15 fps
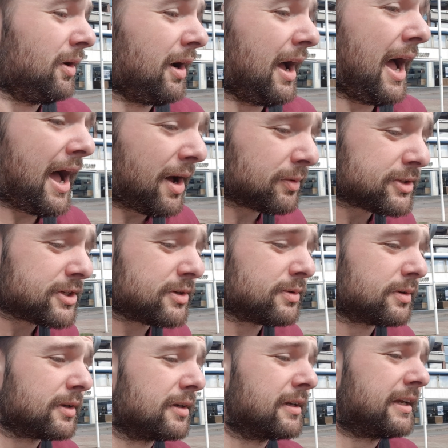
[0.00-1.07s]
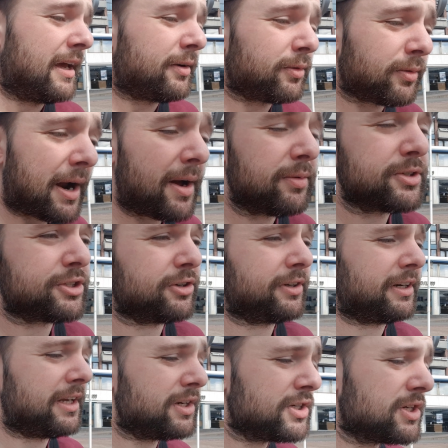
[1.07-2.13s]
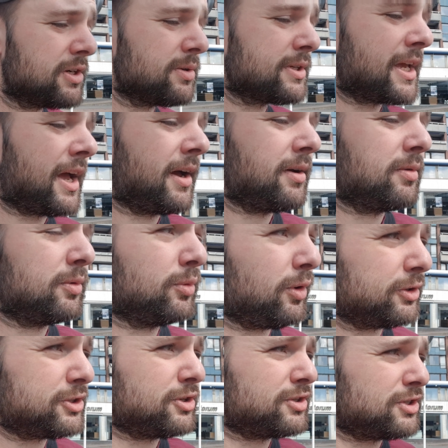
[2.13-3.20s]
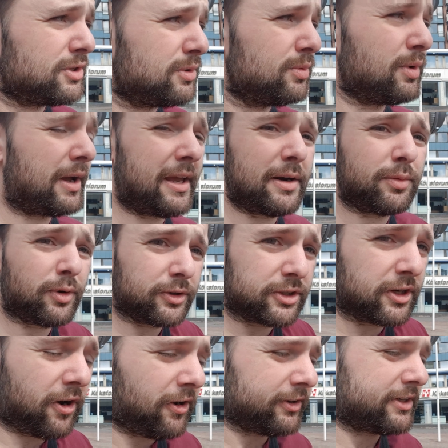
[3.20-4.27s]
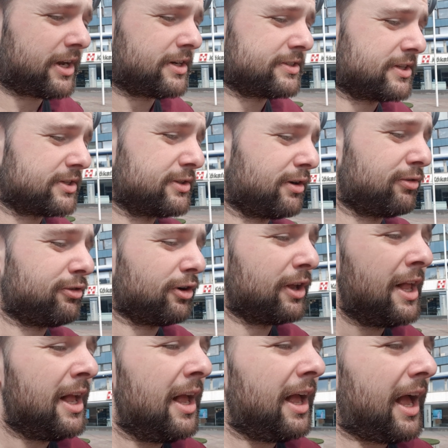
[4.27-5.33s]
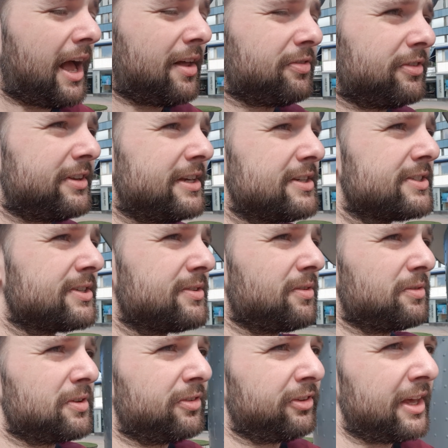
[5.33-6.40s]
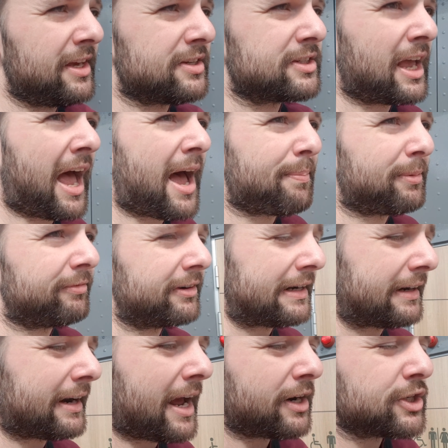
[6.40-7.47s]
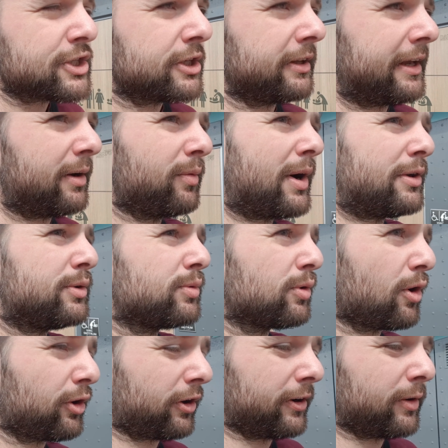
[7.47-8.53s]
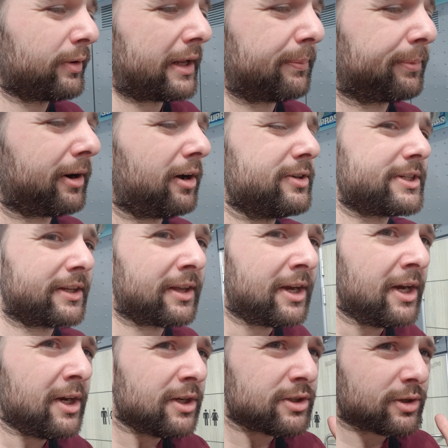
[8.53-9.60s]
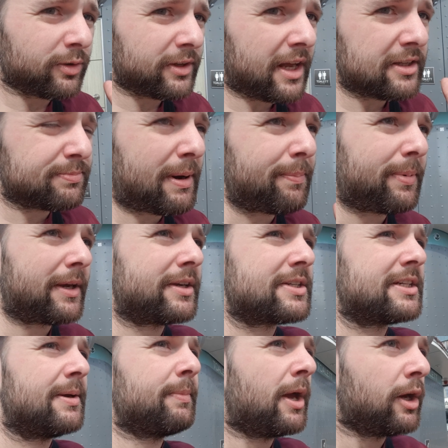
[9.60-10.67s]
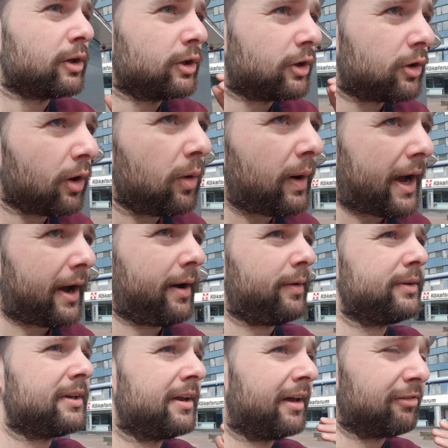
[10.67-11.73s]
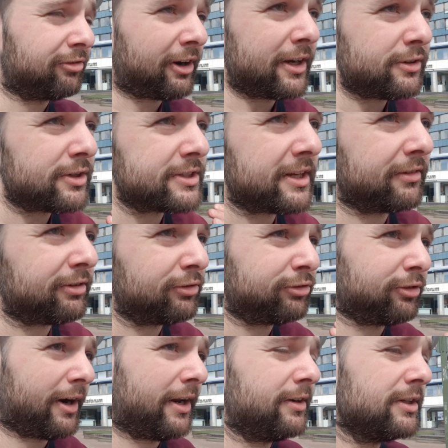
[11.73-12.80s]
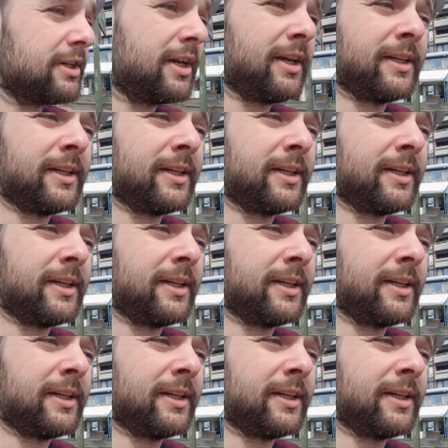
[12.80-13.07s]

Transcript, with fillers: how to get around certain issues, how, what to do in what context, and so forth. And these things happen very naturally when you work on a real project. So that's my biggest tip. Go out and find yourself a friend